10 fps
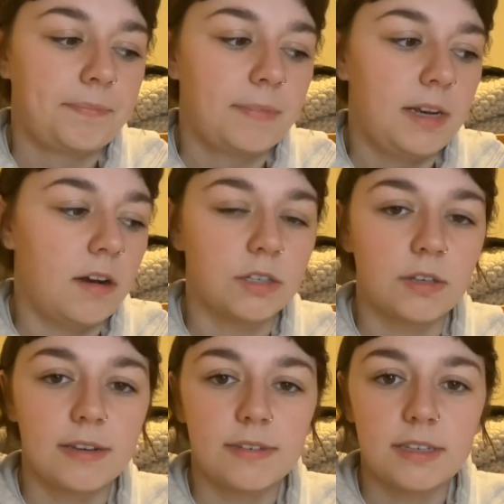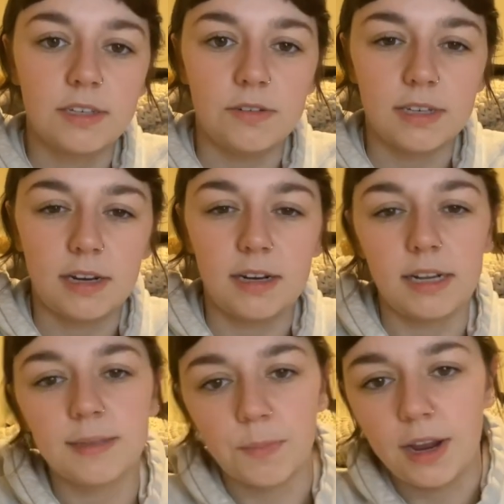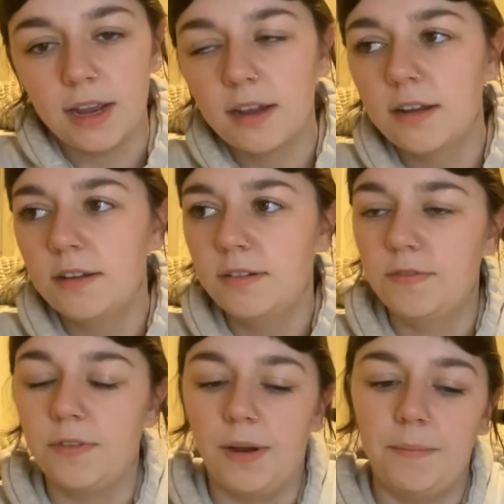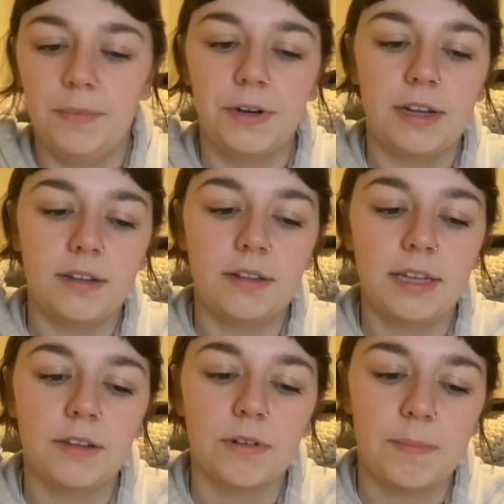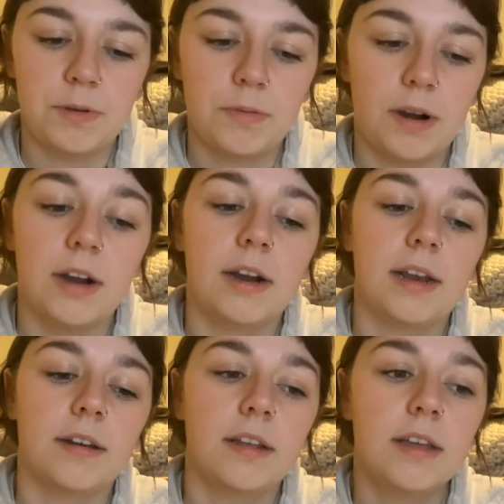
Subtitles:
It also gives the students like a nice break from learning like the repertoire, and